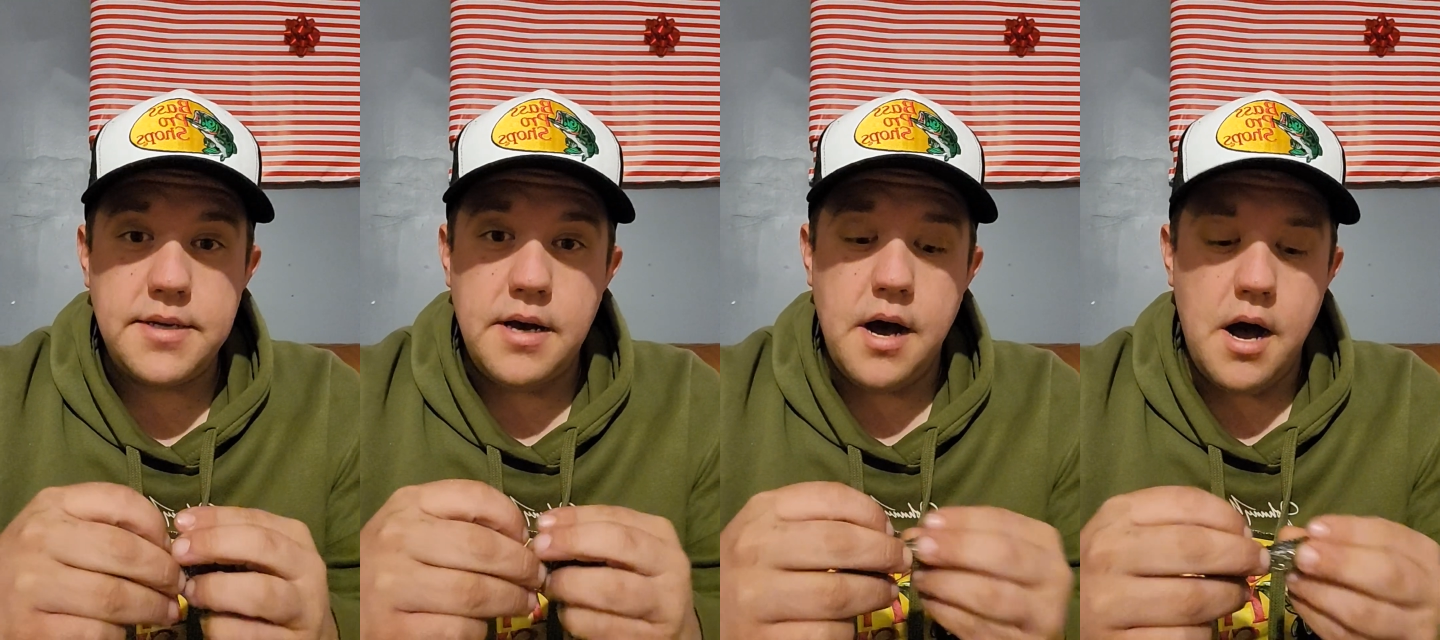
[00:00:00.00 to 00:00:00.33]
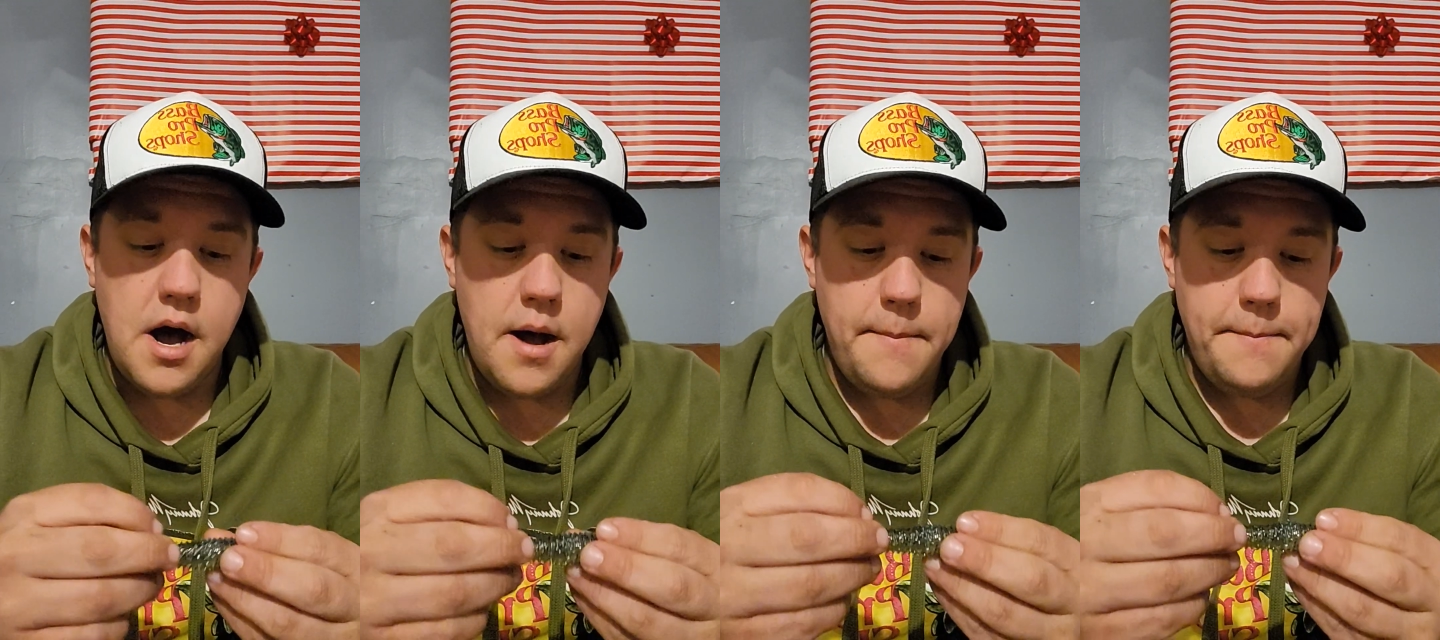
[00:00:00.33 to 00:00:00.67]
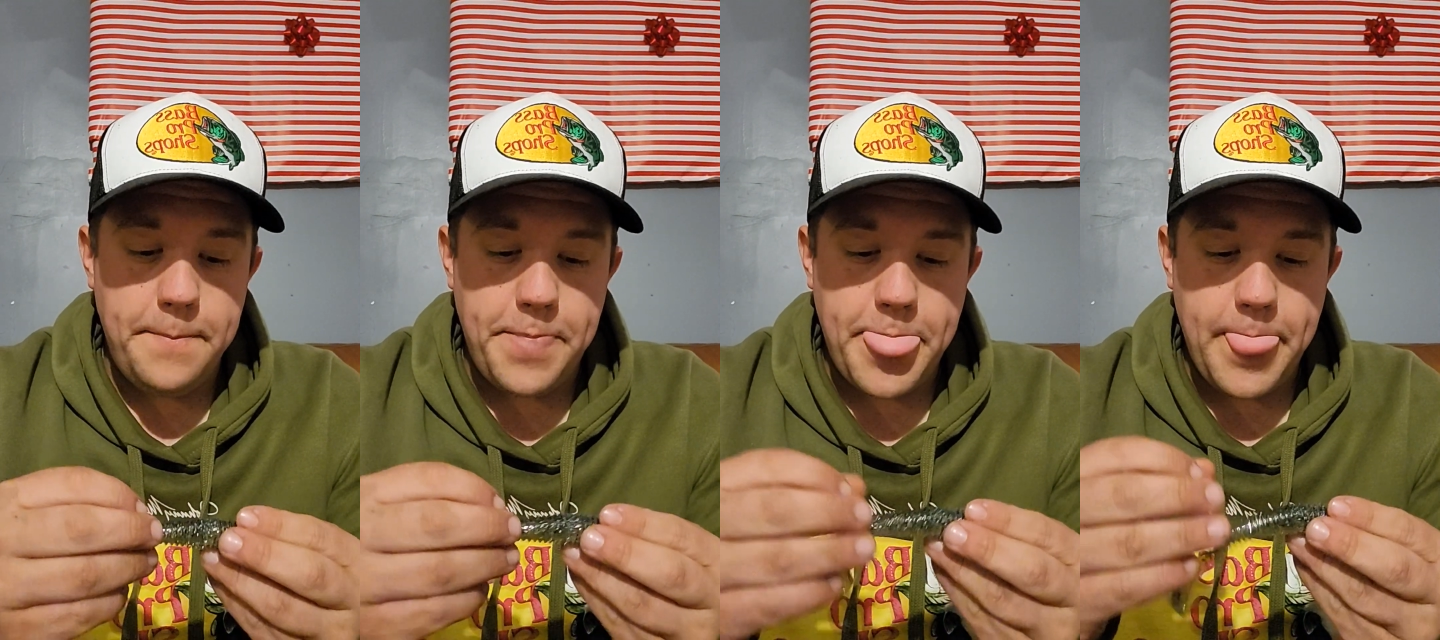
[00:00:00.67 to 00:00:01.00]

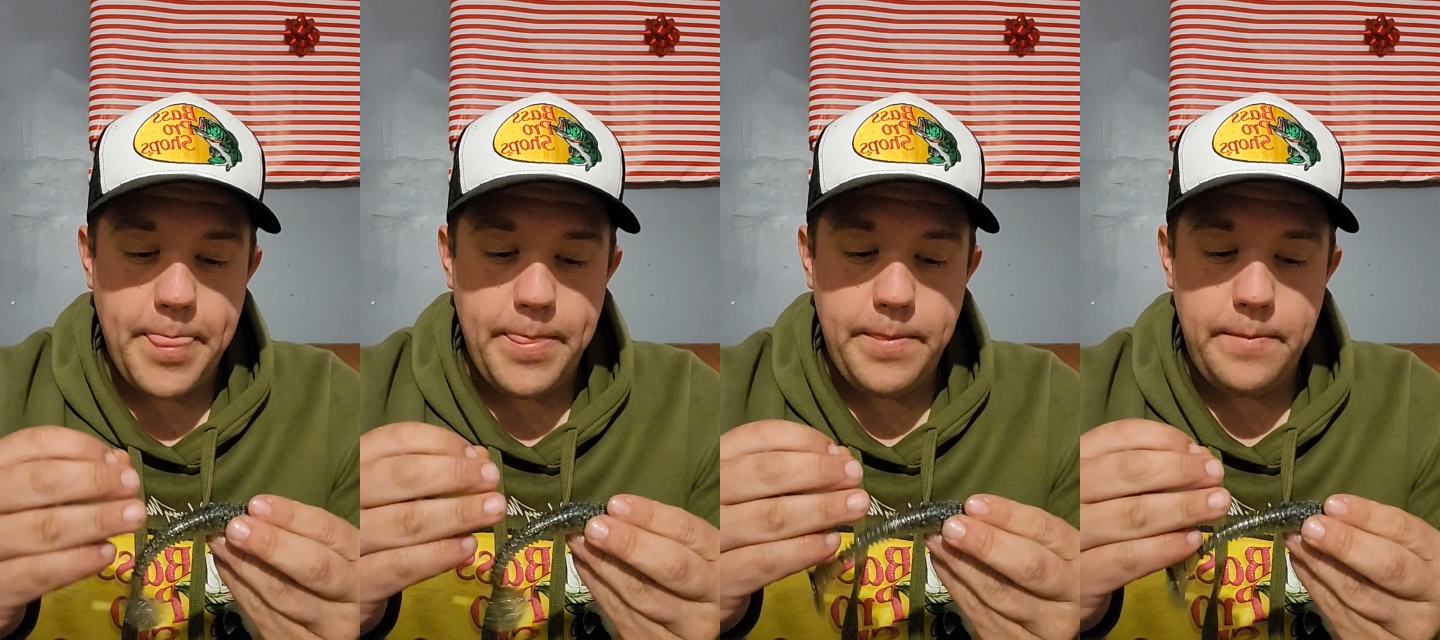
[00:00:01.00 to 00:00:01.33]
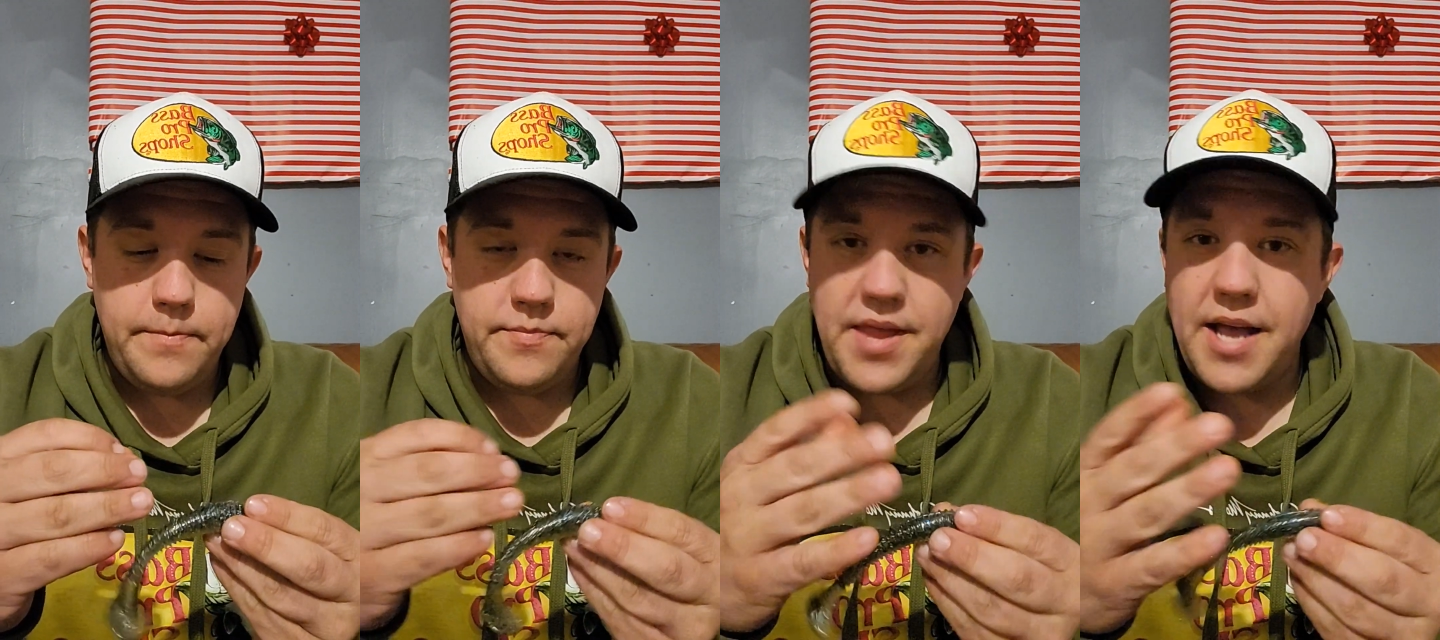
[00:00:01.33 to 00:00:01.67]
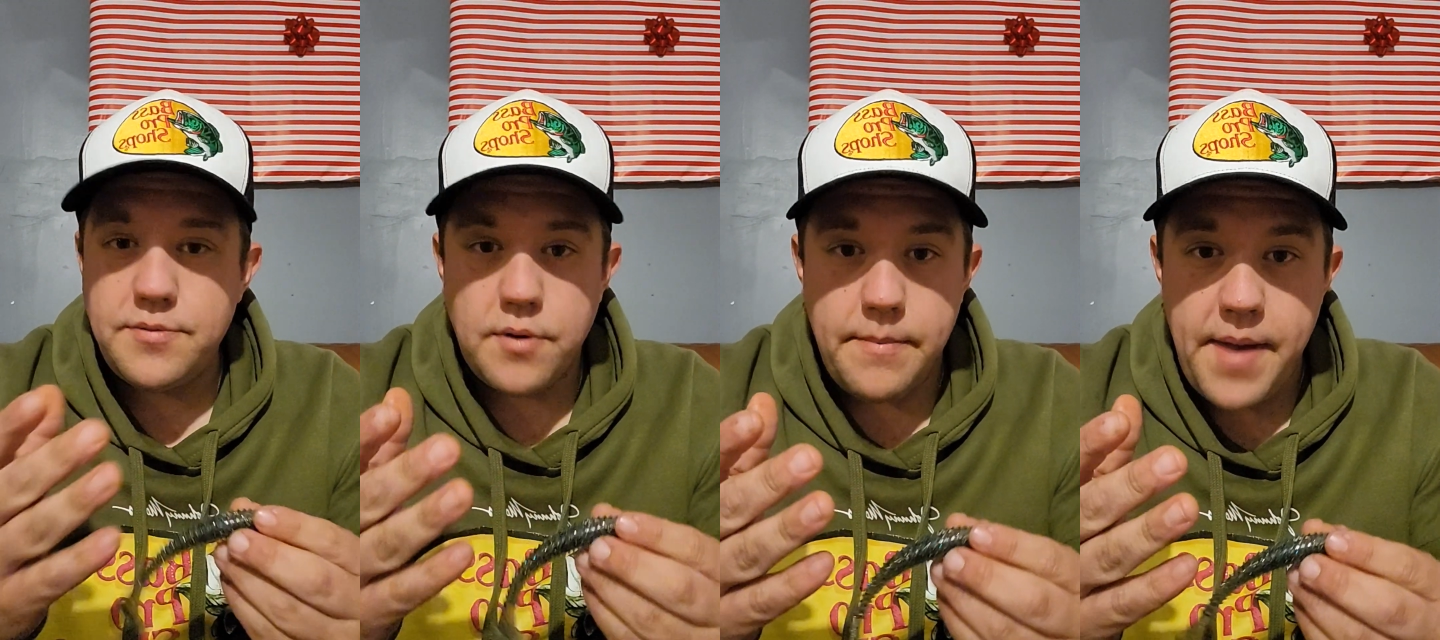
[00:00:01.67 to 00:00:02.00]

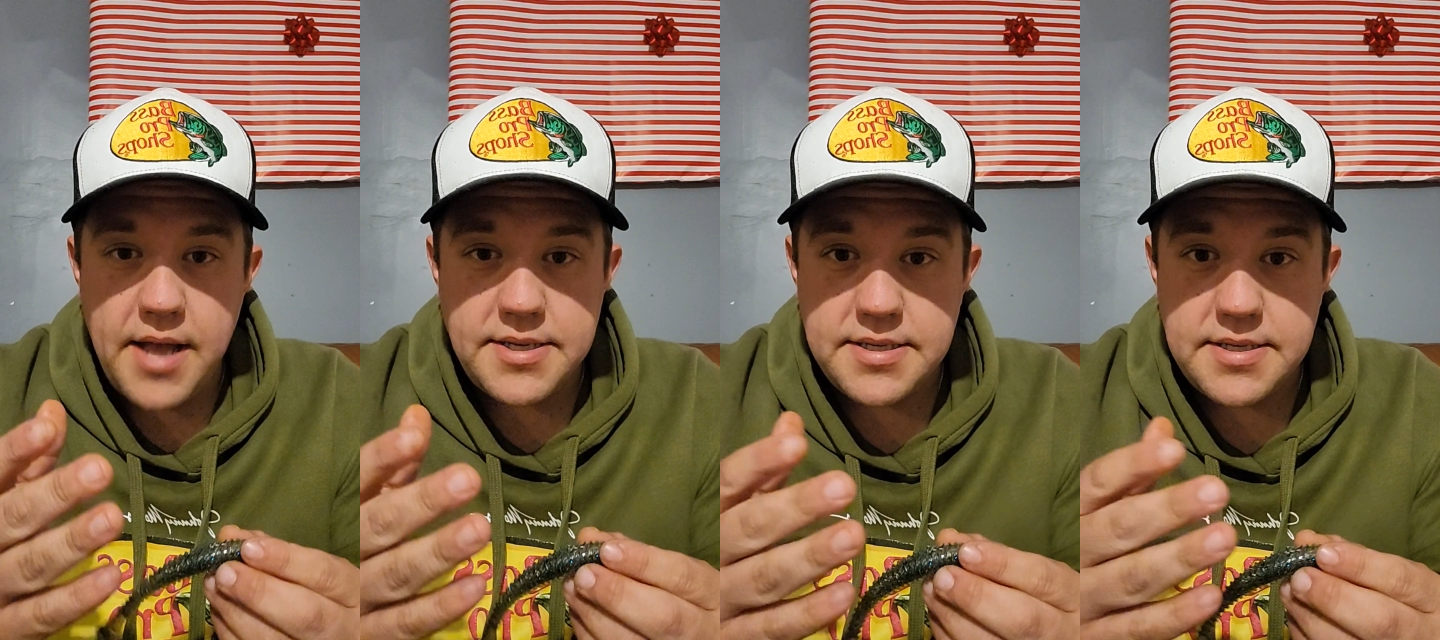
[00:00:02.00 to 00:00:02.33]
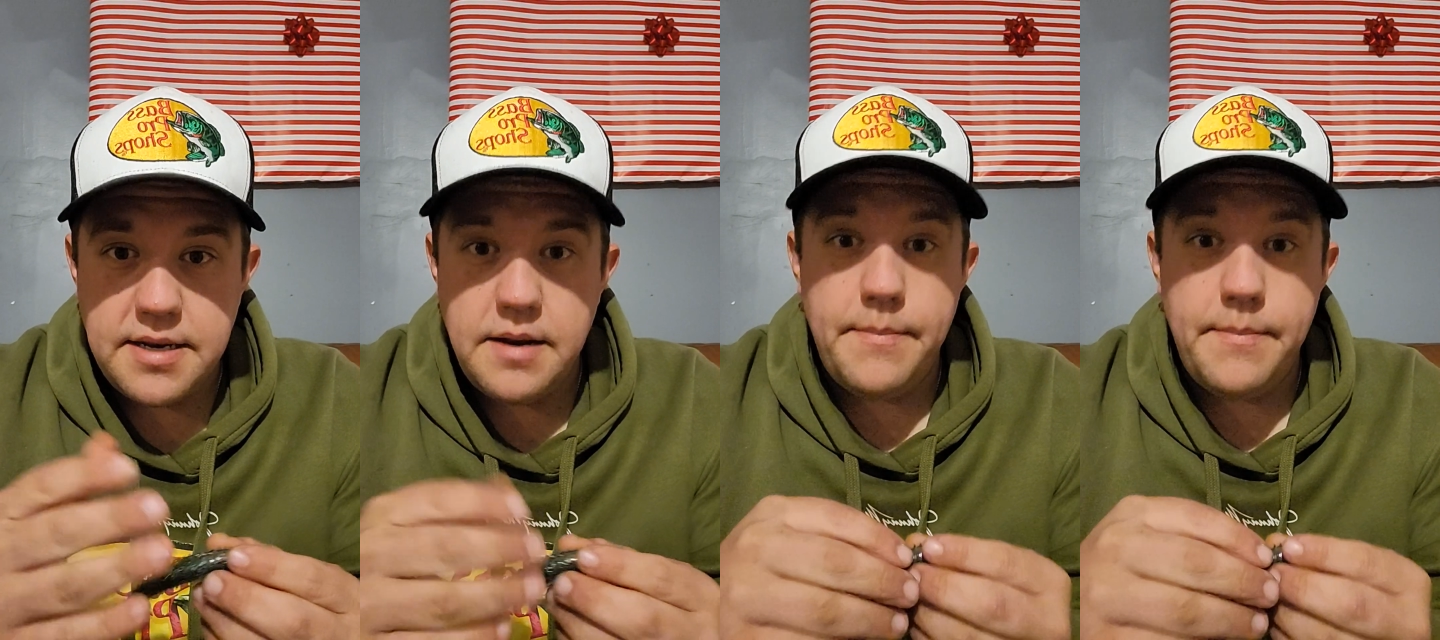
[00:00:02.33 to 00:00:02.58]
that's where a bass is sitting.